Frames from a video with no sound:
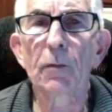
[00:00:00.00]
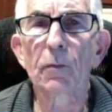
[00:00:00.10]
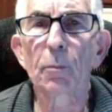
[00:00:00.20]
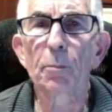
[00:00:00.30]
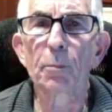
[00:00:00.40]

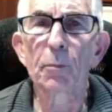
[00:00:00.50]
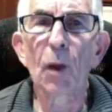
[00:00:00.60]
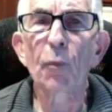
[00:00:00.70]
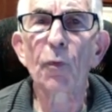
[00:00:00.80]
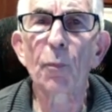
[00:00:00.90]
There's a
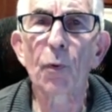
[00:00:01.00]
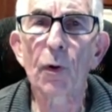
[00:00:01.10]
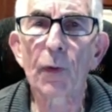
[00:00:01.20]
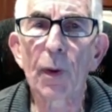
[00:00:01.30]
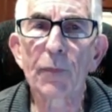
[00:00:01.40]
number of
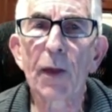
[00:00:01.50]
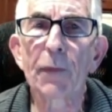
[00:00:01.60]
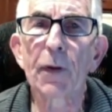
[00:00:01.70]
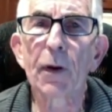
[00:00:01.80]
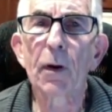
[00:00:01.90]
programs
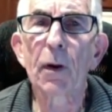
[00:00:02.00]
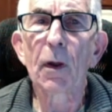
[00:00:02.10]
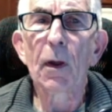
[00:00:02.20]
out there.